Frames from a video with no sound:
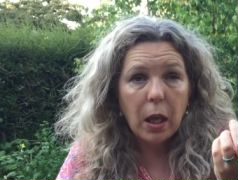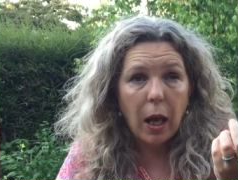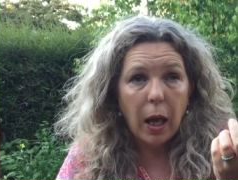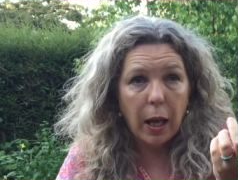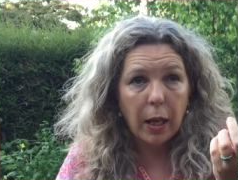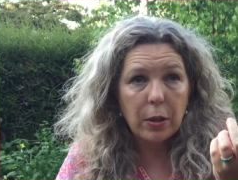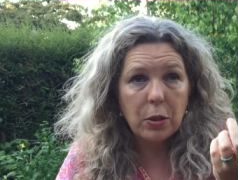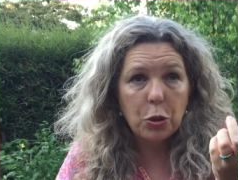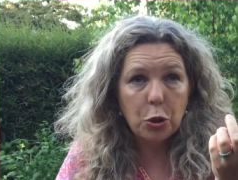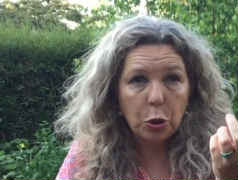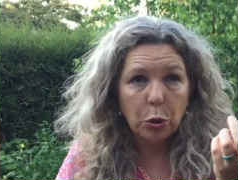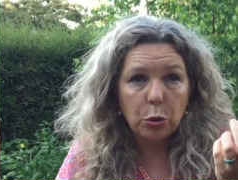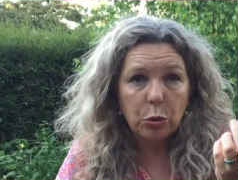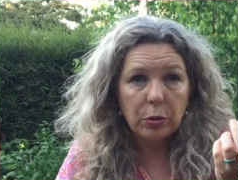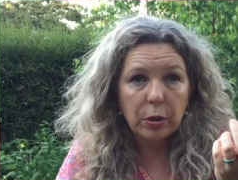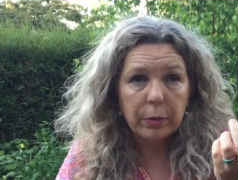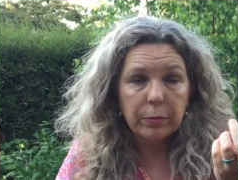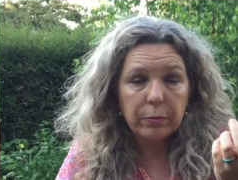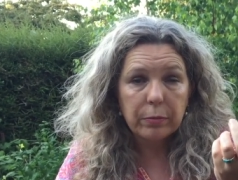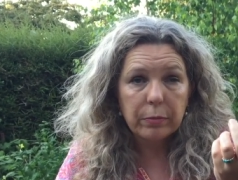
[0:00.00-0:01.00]
and
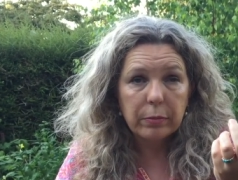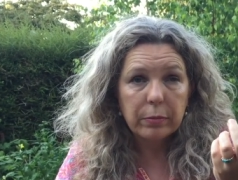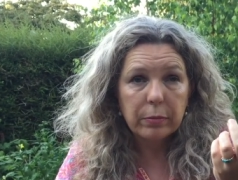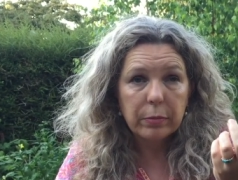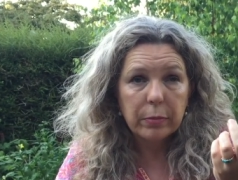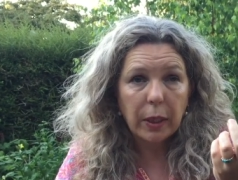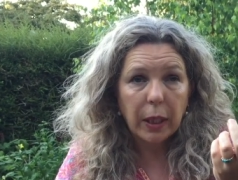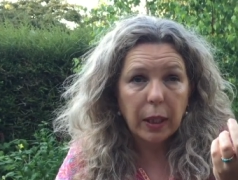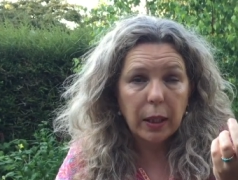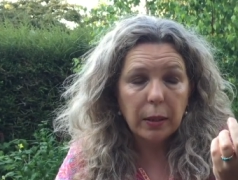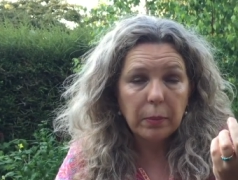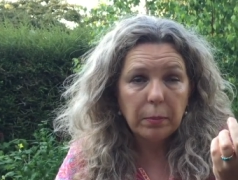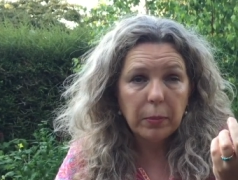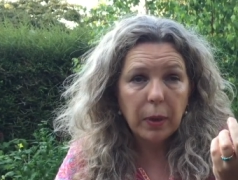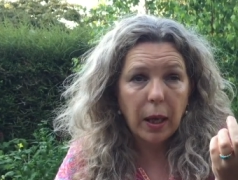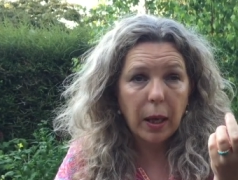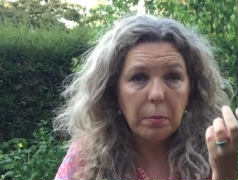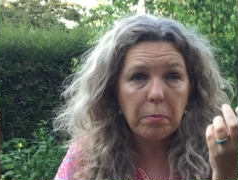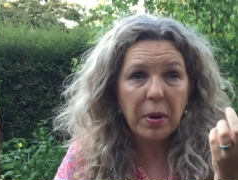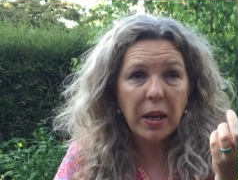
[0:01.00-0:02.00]
children, yeah,
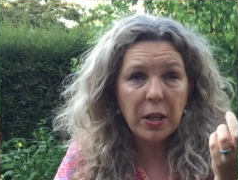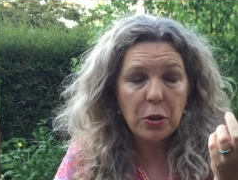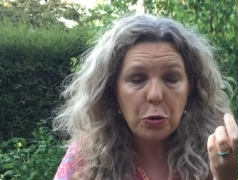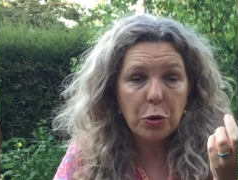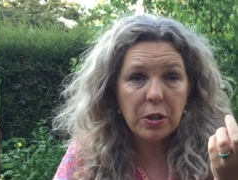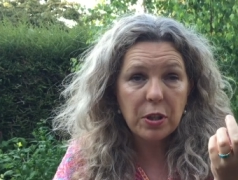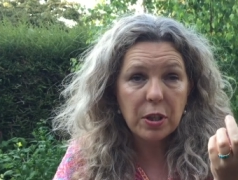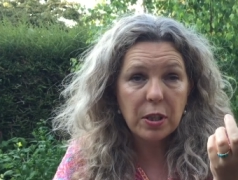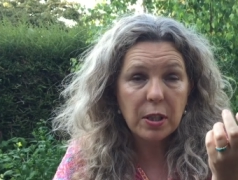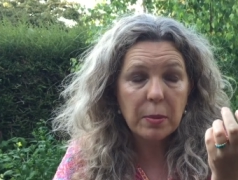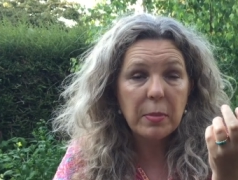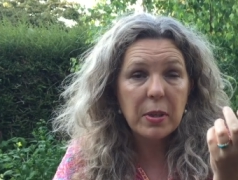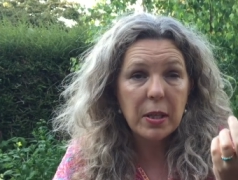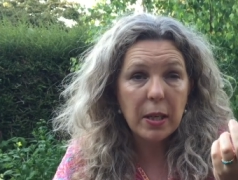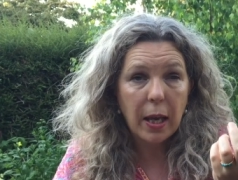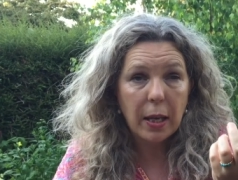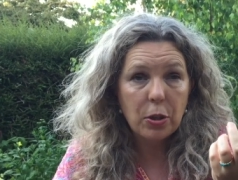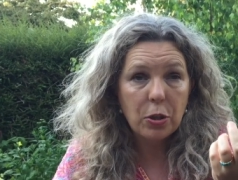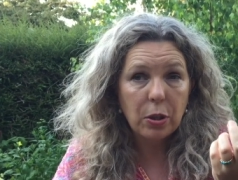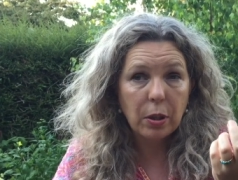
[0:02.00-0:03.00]
and patriotism and
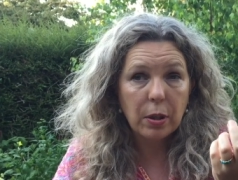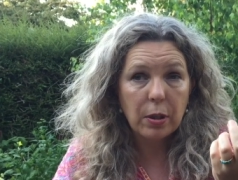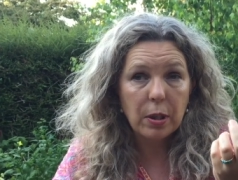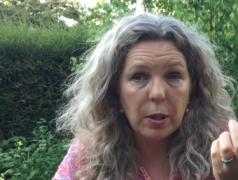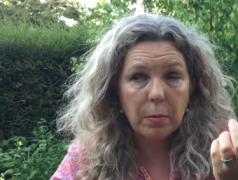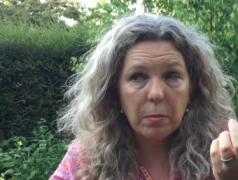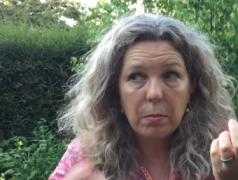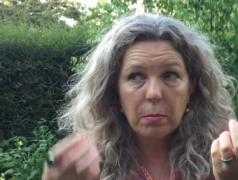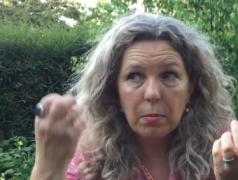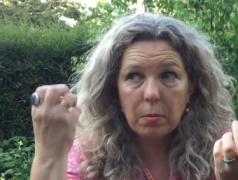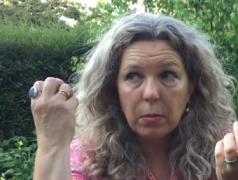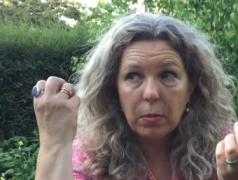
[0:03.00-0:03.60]
nationalism.